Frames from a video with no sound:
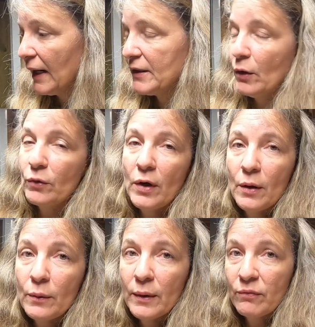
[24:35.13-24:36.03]
I don't
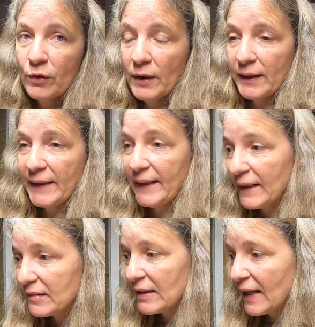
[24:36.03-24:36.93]
know if we're gonna
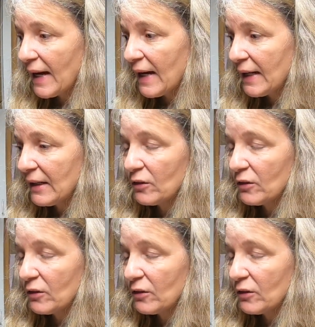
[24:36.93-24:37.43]
get to that.